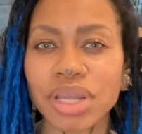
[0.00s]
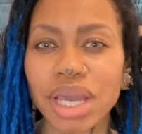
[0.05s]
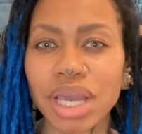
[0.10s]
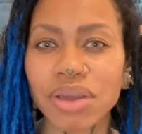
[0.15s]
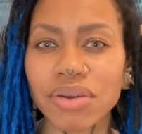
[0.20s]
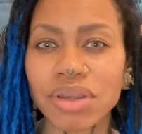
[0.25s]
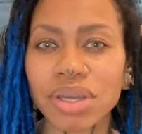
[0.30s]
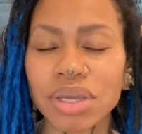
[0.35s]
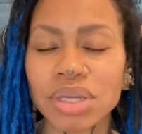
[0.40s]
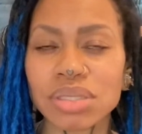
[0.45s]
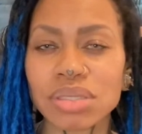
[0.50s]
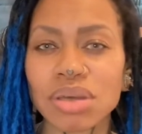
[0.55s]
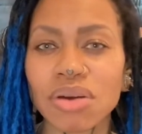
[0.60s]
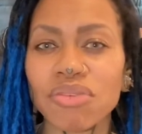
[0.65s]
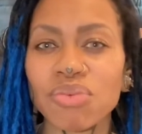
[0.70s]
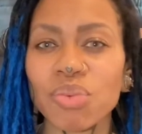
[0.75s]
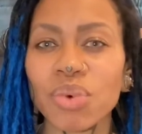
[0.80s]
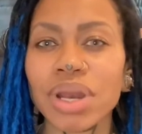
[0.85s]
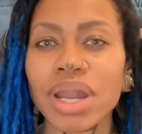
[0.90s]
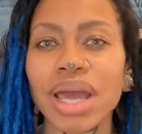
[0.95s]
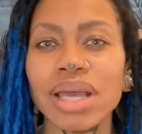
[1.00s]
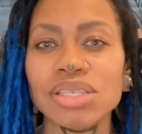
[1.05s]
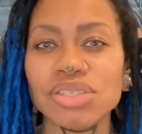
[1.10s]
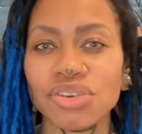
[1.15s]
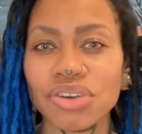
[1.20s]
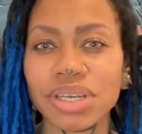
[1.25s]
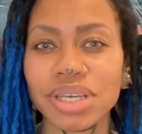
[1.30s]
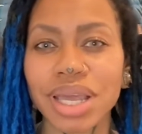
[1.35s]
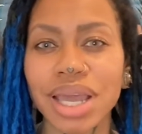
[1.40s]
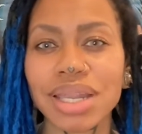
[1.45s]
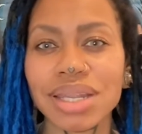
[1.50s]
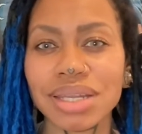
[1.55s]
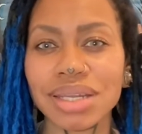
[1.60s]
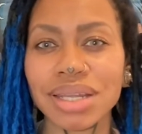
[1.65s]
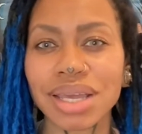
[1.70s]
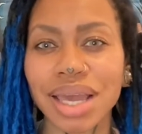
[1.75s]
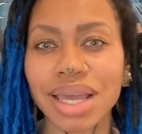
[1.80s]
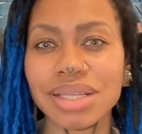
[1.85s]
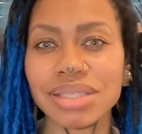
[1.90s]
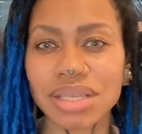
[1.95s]
areas of what has created
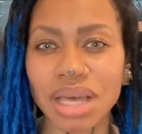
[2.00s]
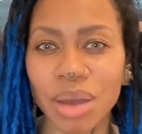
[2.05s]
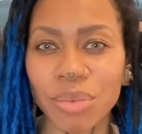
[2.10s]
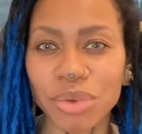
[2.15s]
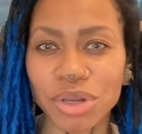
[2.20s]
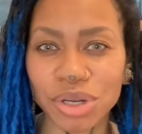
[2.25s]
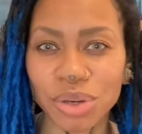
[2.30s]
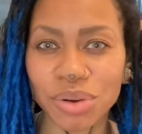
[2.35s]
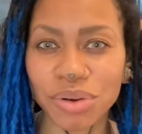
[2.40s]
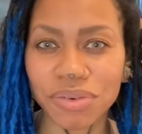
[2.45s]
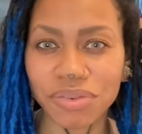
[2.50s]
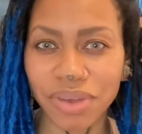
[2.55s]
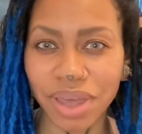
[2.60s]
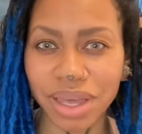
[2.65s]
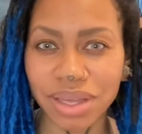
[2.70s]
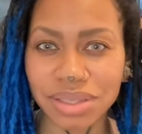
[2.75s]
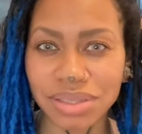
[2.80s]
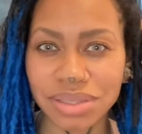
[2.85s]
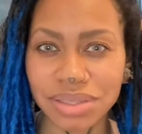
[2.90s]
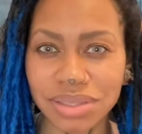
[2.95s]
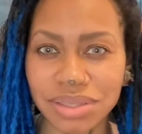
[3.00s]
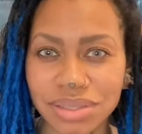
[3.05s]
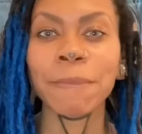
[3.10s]
a domino effect.